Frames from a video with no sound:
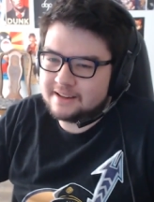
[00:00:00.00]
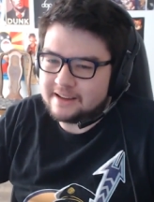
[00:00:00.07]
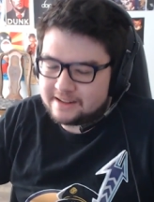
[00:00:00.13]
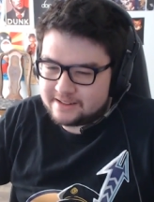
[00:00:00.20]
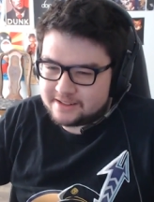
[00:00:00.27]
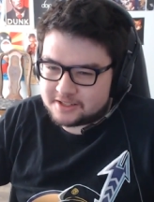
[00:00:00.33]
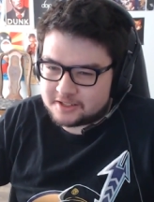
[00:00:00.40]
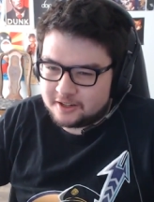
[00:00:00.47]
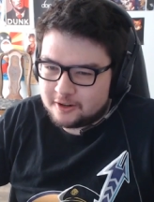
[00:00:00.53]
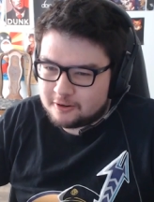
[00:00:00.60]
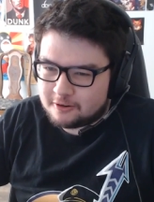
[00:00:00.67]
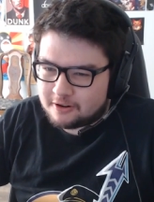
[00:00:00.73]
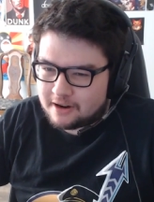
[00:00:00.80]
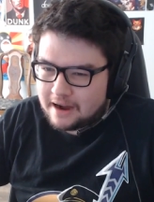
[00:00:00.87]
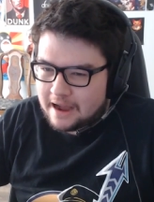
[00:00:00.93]
And
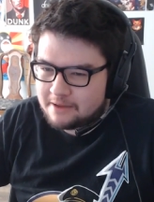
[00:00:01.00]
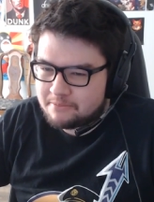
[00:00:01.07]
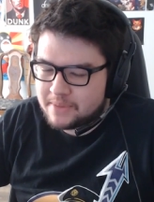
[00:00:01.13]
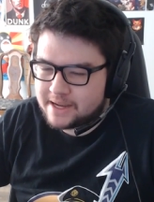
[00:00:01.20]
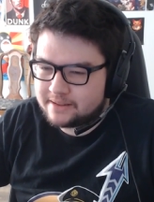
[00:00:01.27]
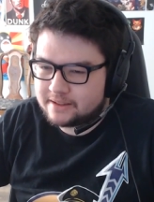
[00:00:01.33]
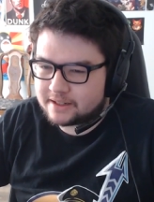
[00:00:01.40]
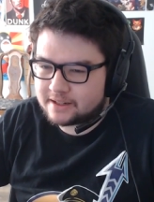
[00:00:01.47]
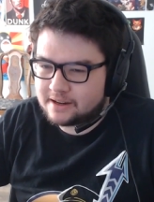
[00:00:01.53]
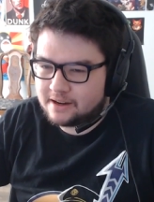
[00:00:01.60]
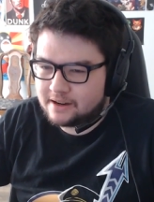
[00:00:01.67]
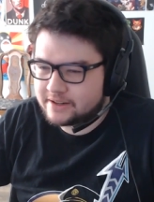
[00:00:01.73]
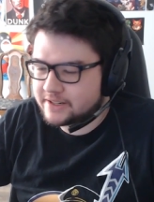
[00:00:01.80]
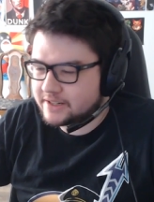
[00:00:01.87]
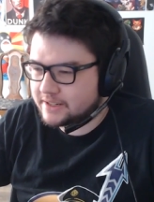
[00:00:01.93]
so I made the
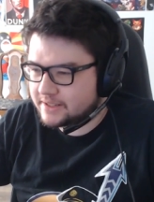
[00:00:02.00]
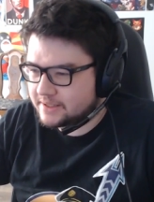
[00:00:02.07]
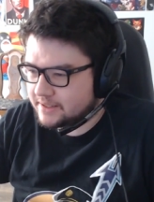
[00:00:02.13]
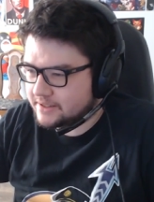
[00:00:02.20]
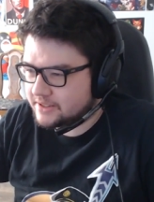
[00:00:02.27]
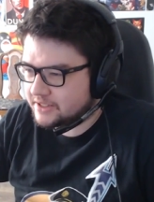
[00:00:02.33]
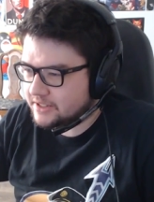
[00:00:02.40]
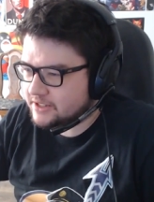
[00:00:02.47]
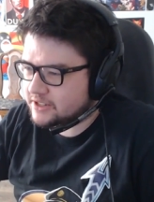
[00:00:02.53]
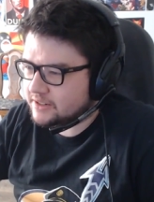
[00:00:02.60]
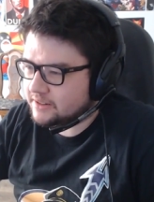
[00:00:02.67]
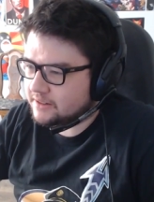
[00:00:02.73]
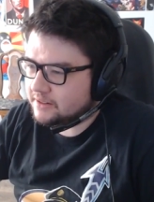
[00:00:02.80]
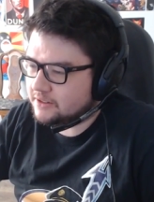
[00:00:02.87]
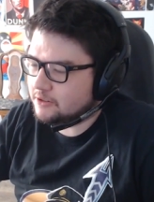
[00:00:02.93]
conscious decision
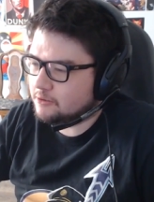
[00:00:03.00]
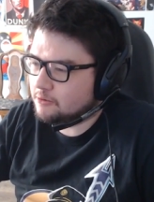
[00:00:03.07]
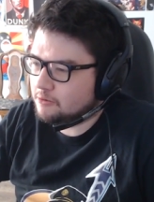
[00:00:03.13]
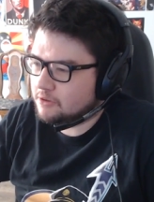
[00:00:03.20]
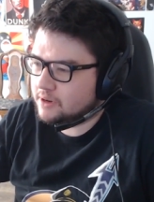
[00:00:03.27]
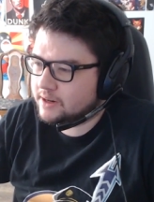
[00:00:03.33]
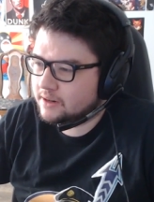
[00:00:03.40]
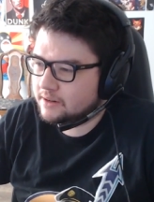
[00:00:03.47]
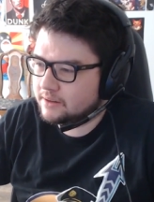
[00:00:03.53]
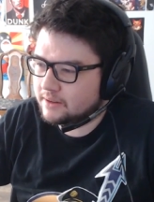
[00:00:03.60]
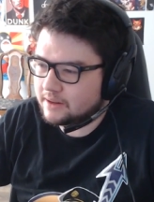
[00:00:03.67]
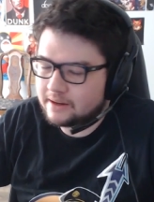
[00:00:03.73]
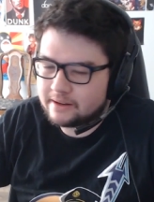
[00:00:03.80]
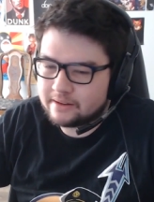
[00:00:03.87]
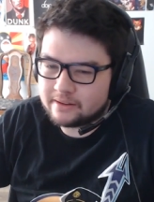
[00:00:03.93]
to do one or the
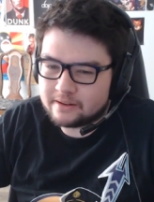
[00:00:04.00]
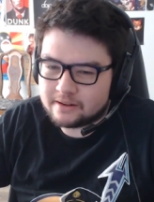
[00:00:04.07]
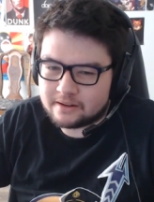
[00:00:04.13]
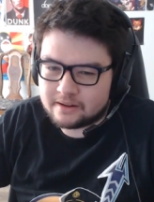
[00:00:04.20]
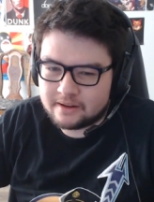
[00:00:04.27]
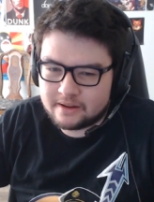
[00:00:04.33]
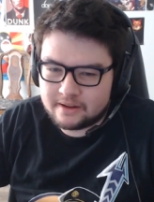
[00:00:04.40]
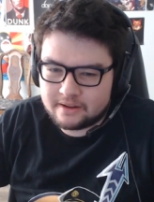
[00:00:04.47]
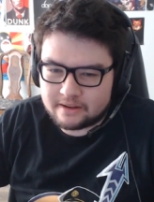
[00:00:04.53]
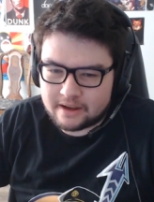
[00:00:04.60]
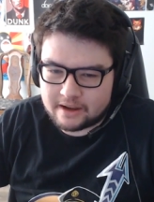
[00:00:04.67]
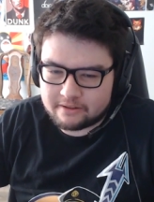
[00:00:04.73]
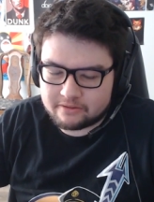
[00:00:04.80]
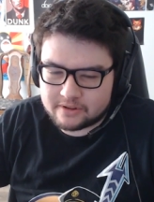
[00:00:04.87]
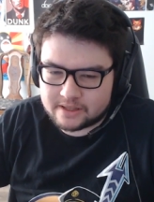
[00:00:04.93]
other
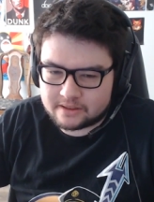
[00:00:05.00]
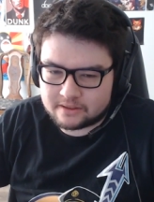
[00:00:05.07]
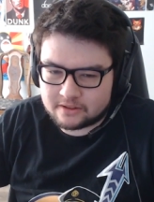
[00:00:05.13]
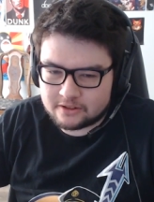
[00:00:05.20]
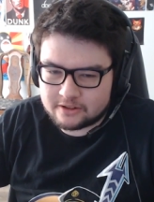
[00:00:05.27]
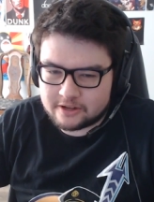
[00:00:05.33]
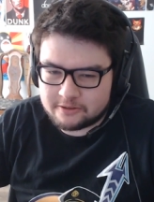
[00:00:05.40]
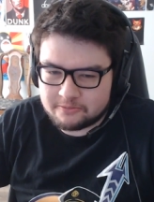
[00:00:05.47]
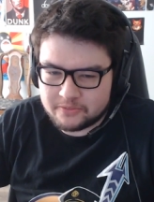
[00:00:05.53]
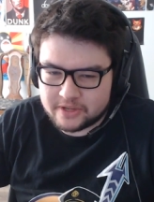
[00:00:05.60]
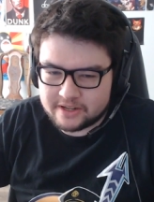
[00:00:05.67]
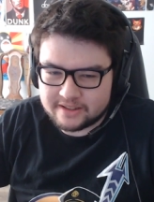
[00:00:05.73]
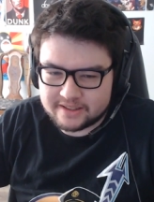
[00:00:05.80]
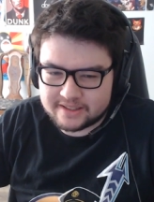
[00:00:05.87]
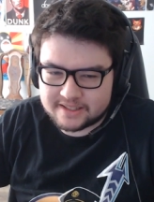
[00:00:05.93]
every 30
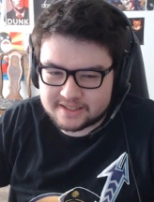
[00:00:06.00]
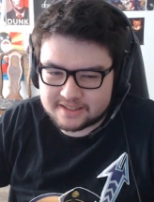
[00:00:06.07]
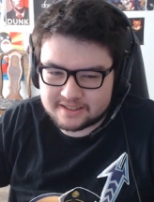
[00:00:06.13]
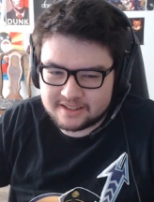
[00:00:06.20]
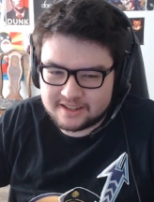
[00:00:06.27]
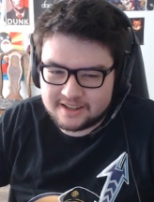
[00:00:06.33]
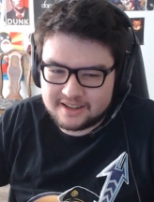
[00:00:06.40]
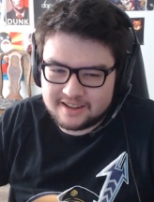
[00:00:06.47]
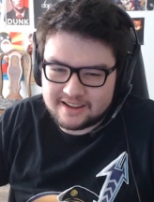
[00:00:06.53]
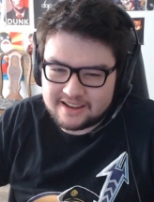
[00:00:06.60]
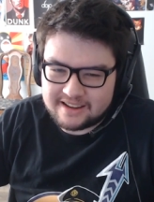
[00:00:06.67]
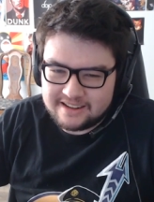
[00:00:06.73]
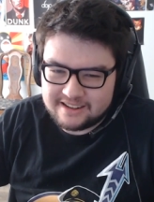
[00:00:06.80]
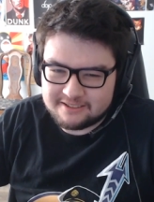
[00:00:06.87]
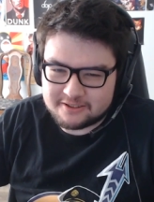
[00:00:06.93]
minutes.
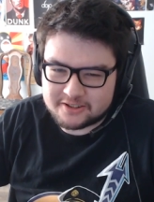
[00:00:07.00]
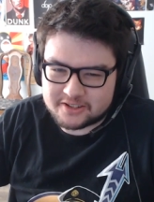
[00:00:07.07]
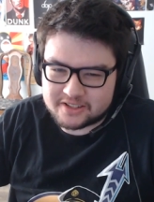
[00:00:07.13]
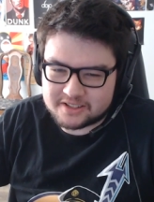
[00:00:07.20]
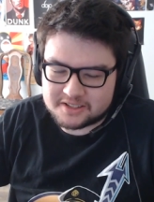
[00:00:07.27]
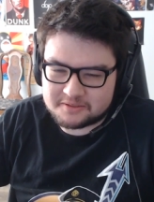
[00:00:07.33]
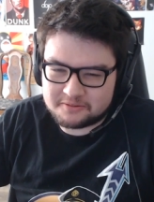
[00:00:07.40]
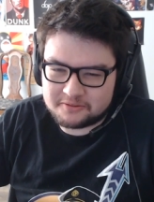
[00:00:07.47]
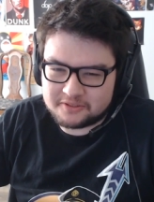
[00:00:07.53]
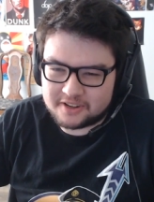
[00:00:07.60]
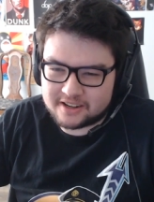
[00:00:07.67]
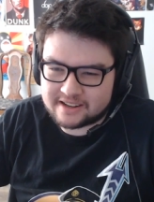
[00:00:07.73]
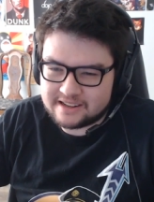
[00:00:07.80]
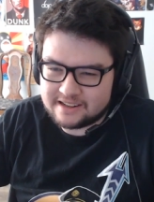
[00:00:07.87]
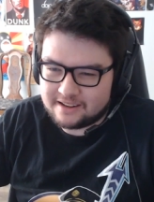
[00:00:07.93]
And it was just
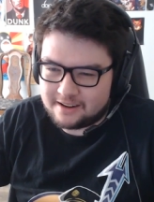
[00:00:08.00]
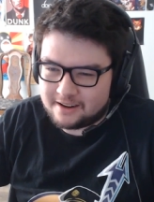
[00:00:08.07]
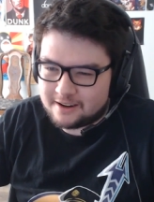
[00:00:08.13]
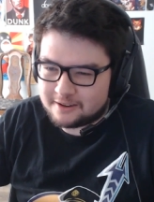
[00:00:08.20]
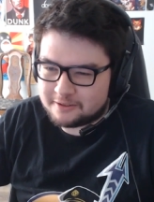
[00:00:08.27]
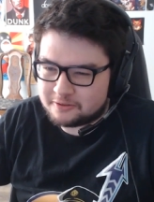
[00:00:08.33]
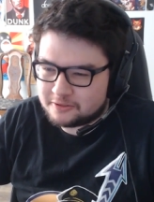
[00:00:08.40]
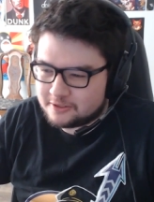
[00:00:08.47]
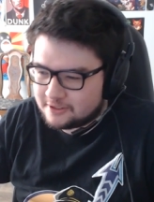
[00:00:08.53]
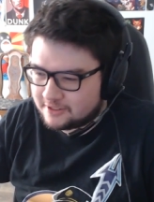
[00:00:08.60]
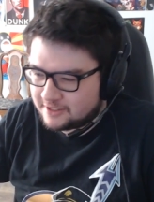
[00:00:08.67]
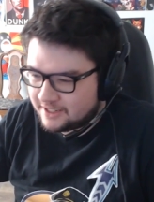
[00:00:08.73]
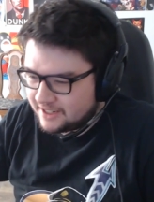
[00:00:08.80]
fucking awful.